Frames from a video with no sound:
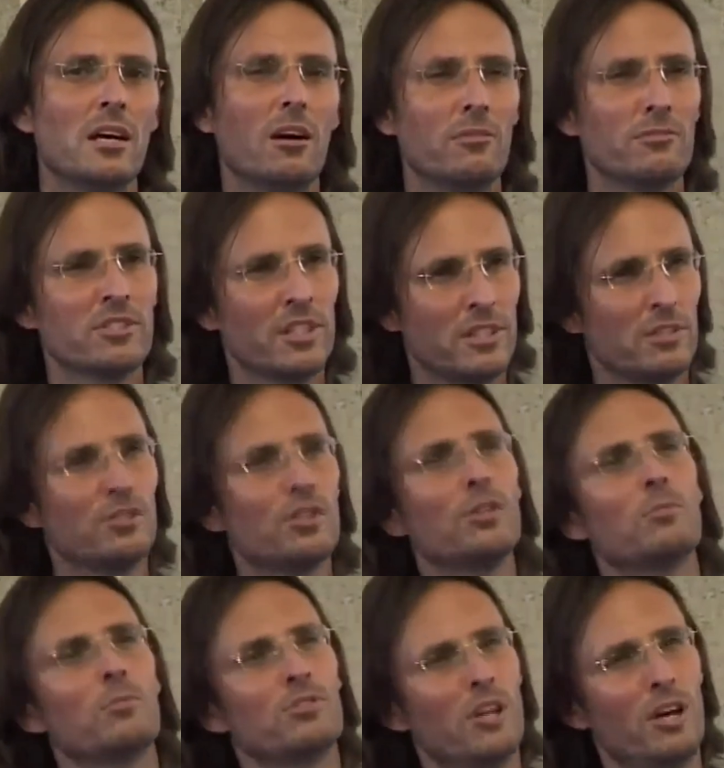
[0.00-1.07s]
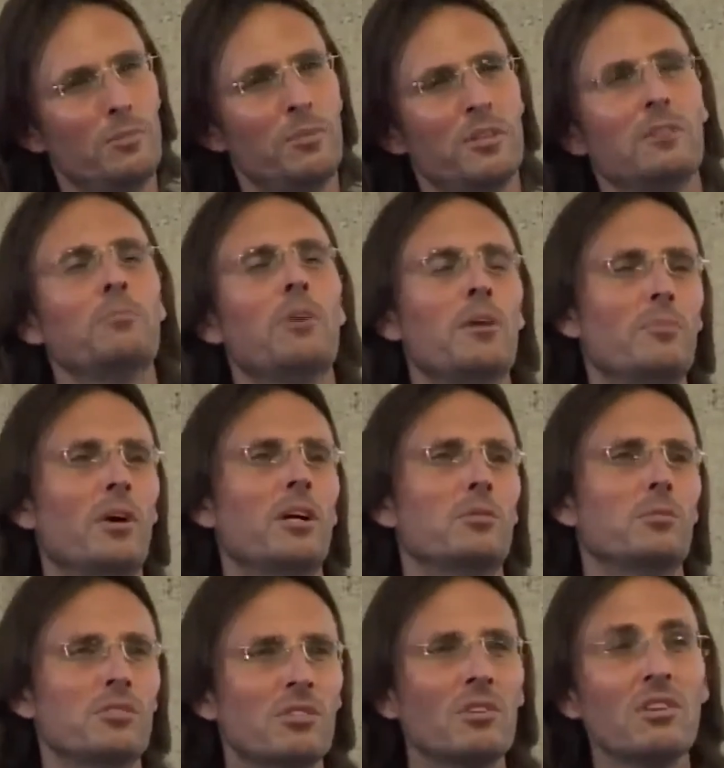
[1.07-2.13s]
obviously the tomb was open and my body
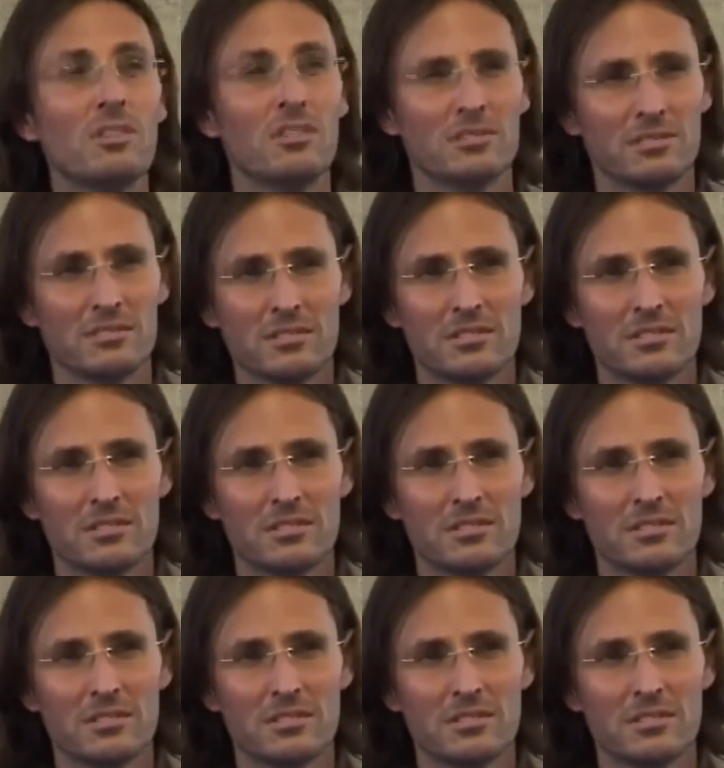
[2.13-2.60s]
was gone.